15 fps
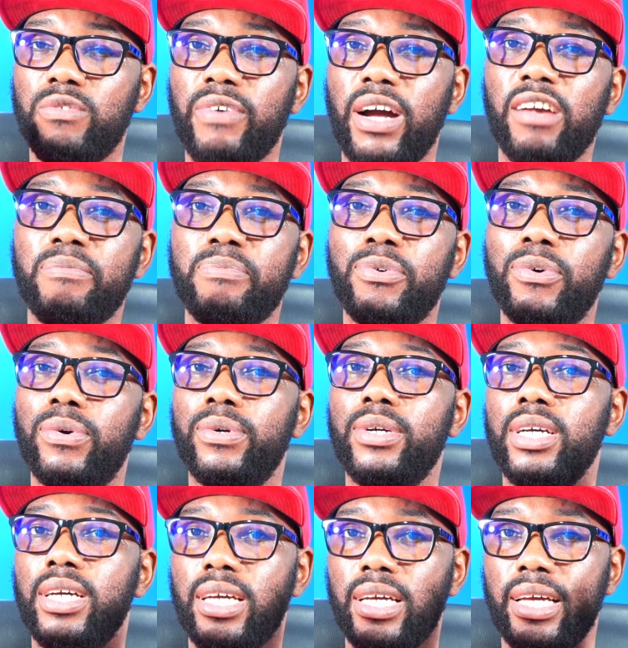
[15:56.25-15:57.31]
5 Pro
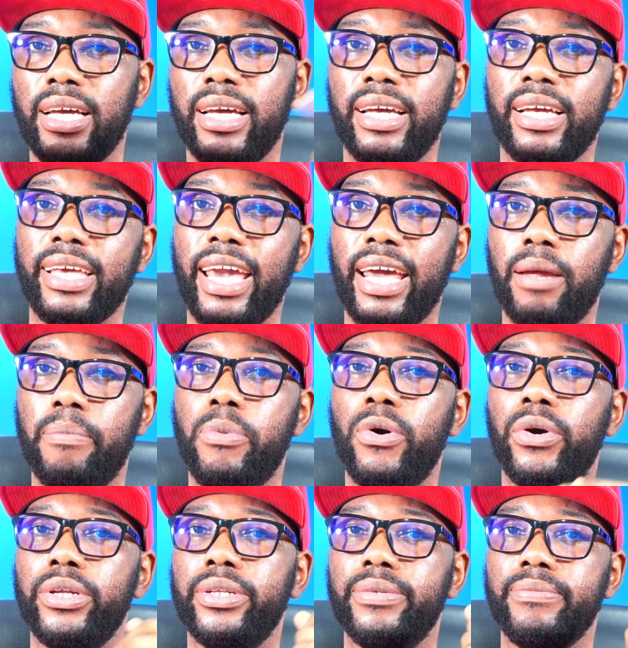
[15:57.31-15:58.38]
get a
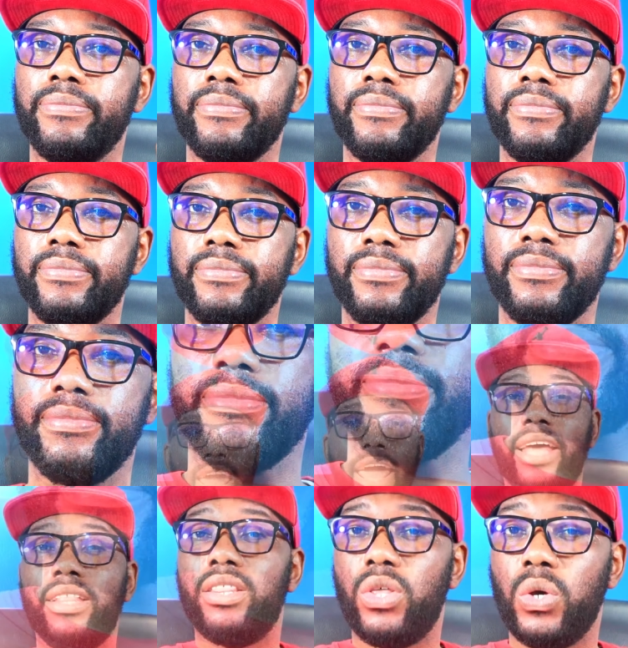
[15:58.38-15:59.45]
point.
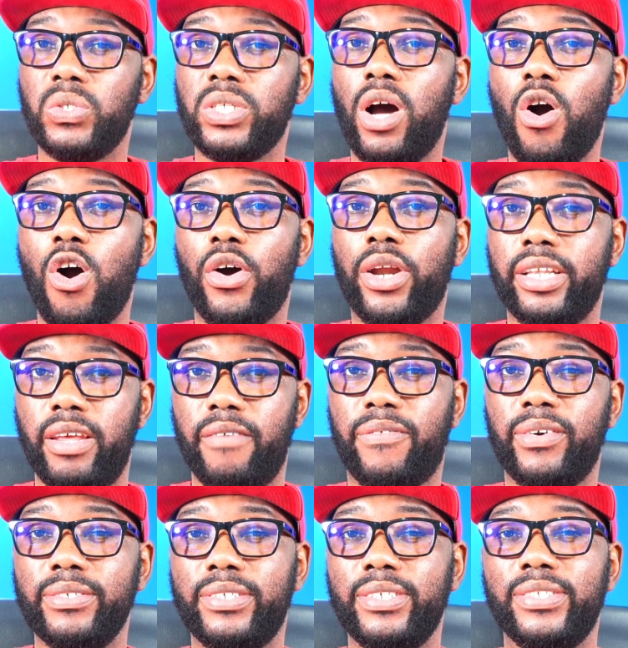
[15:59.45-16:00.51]
And those are all the
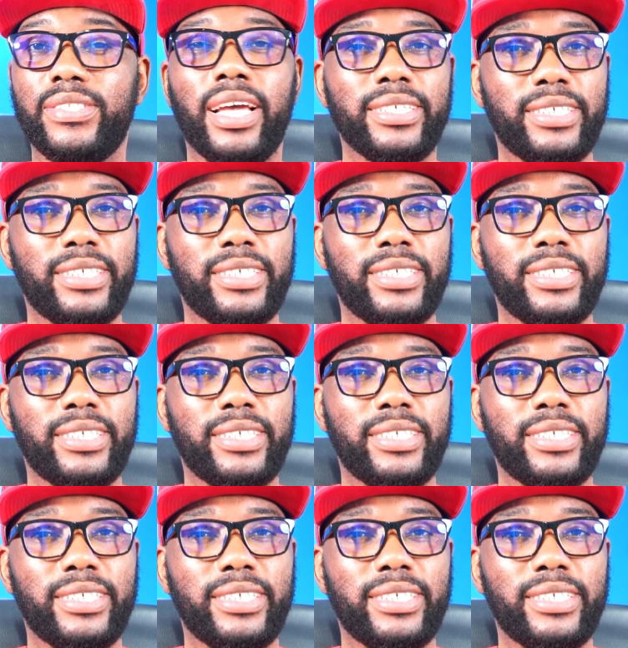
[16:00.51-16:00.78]
differences and